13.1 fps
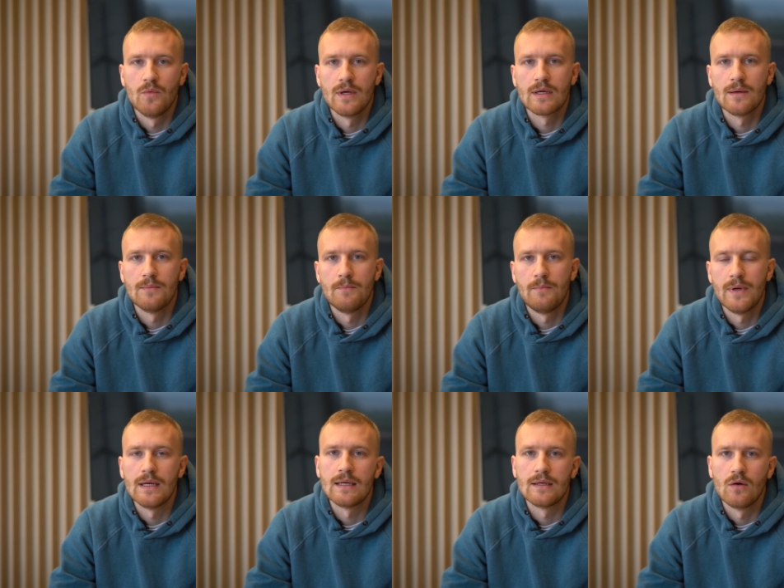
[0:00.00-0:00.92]
we can
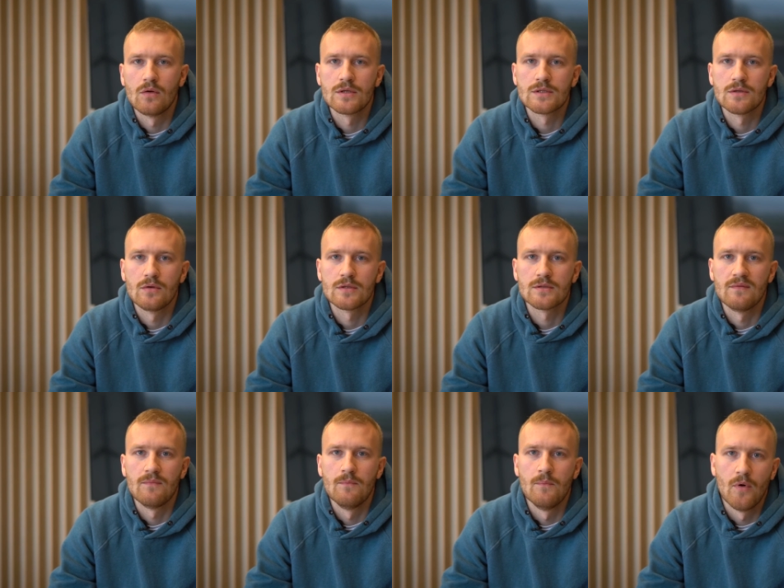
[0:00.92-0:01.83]
build all sorts
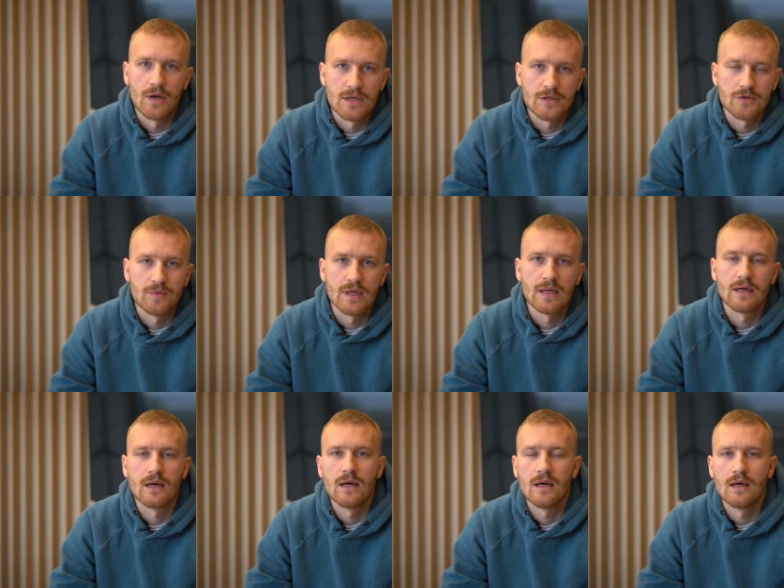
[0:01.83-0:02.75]
of
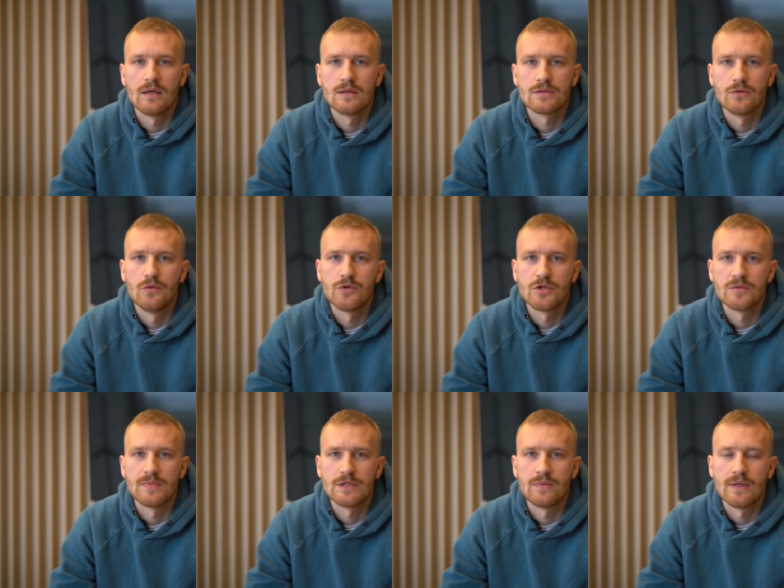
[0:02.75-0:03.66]
monitoring uh,
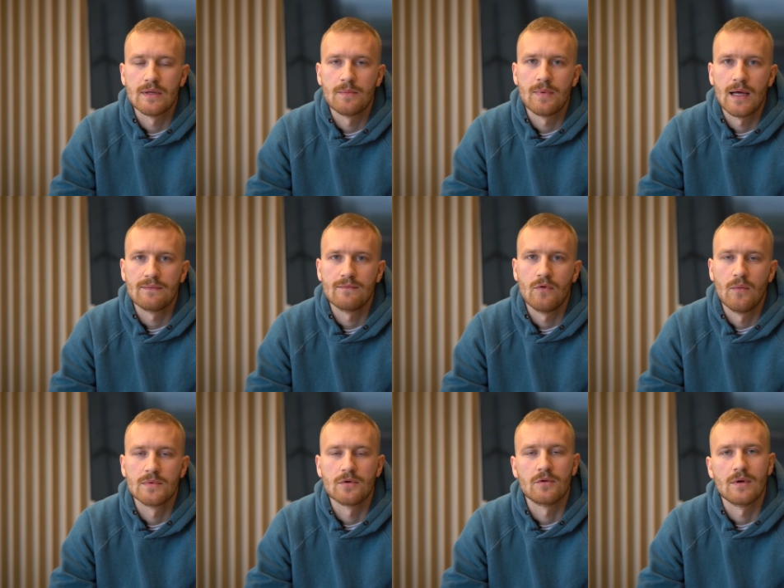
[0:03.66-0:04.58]
solutions between the
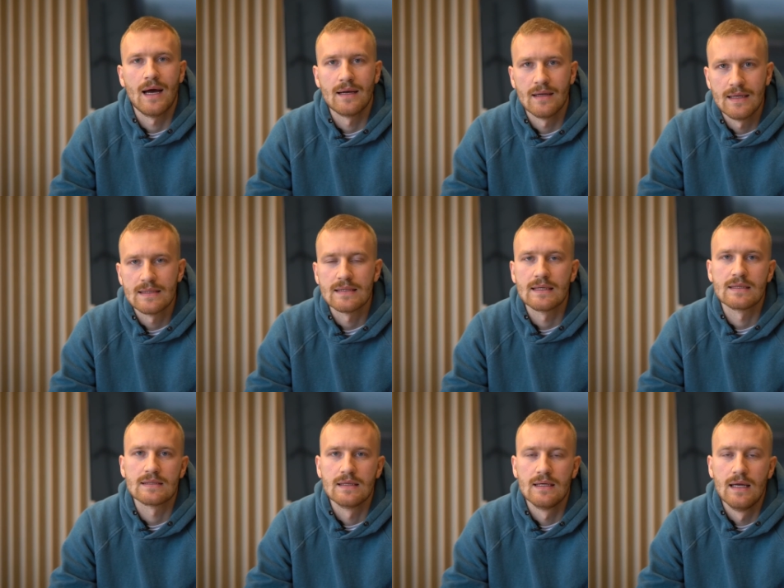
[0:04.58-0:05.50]
platforms, or
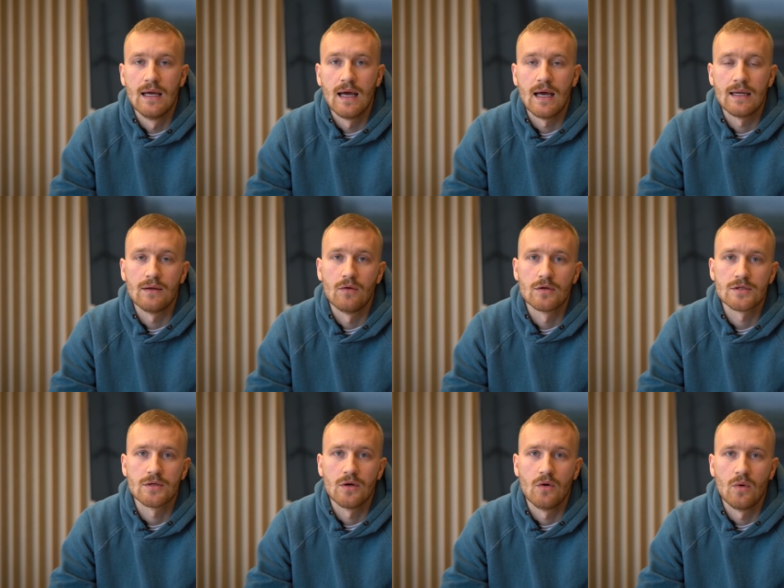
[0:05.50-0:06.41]
analytics, and
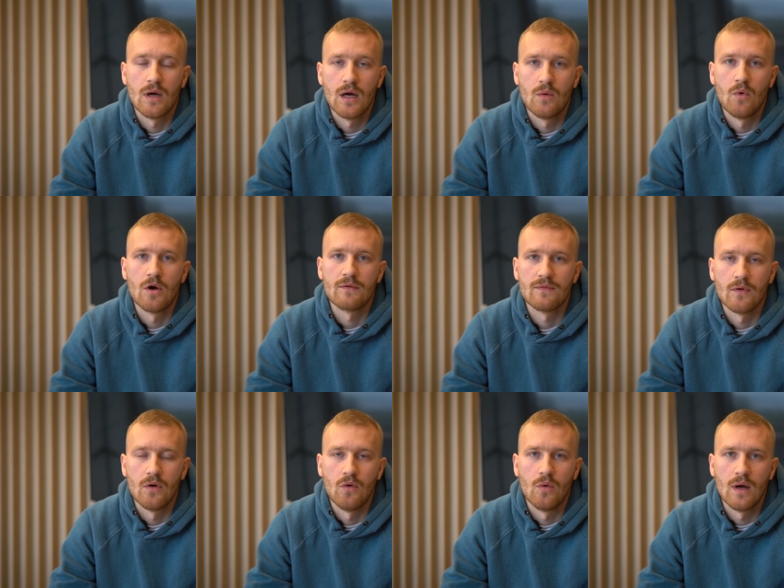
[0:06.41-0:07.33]
also uh,
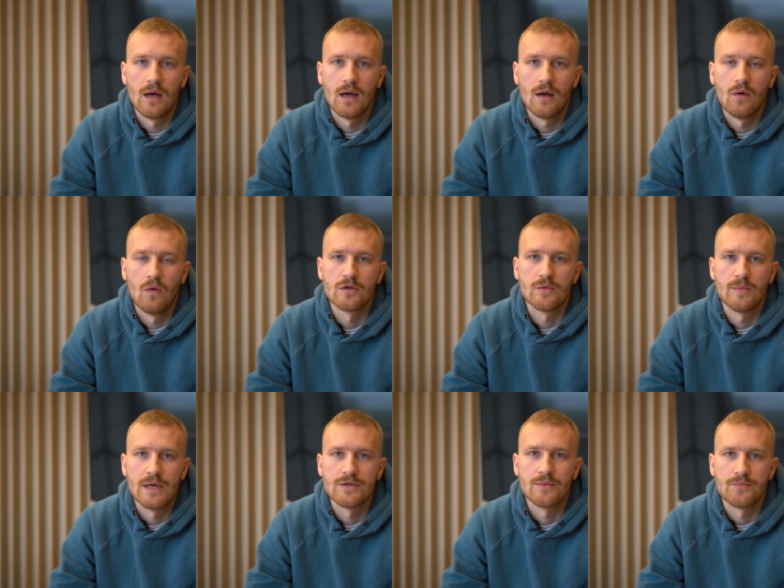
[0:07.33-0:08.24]
workflow uh,
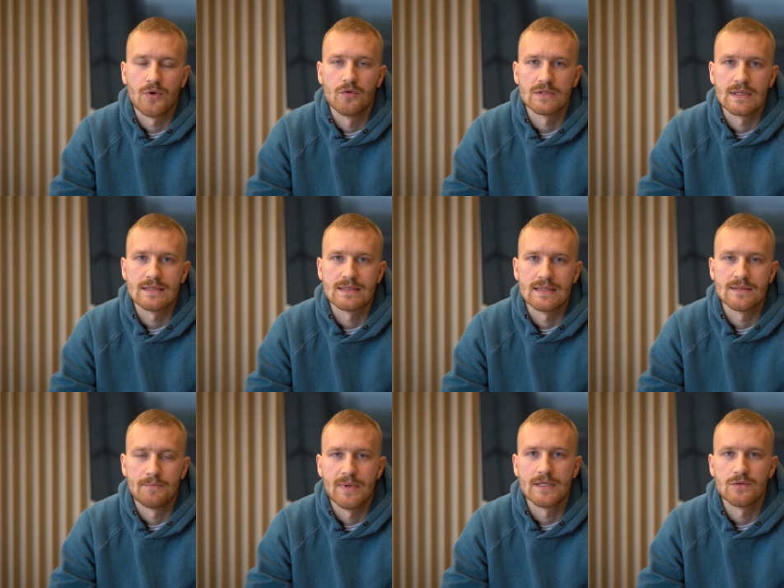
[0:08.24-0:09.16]
automation processes
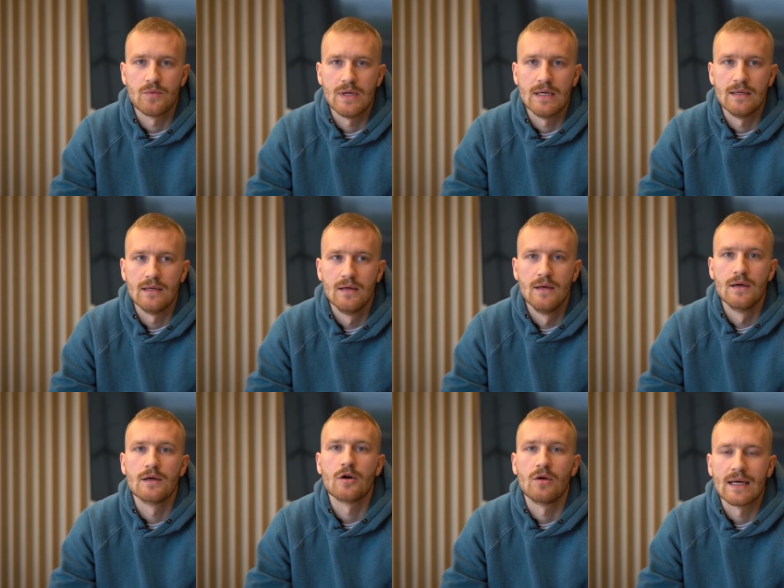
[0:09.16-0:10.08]
between
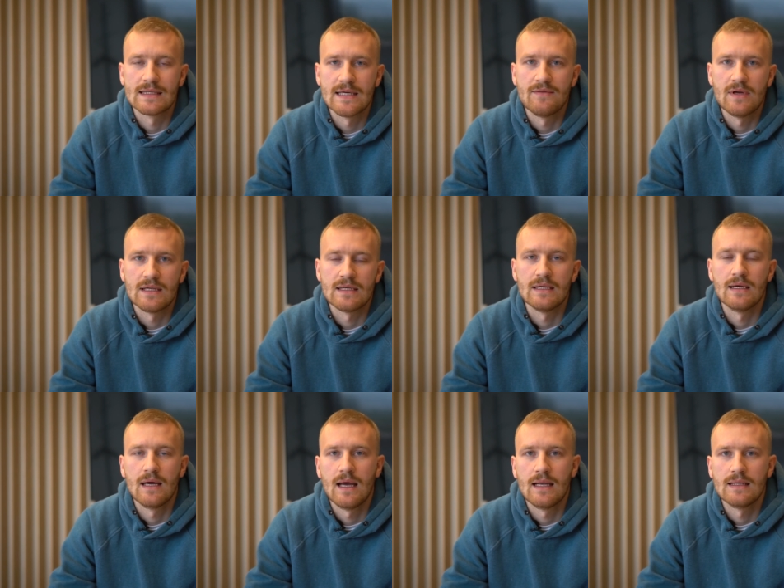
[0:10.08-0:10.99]
connectivity
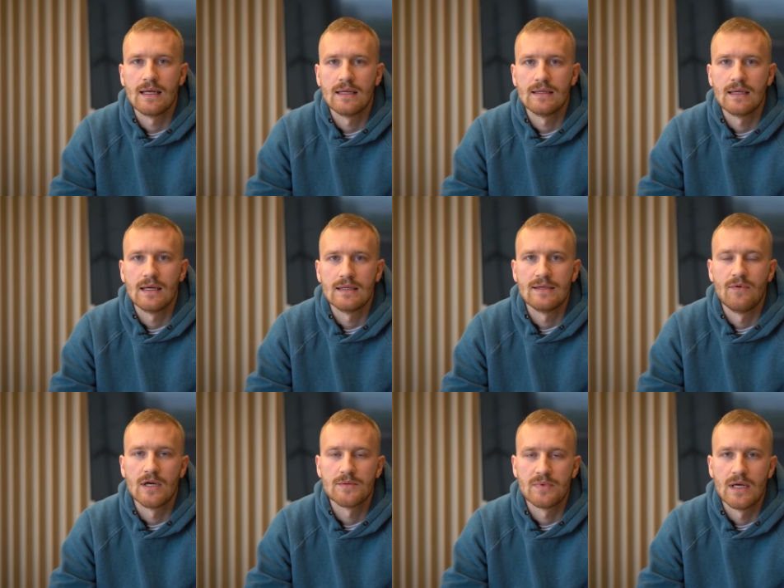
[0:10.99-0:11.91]
and, and uh, device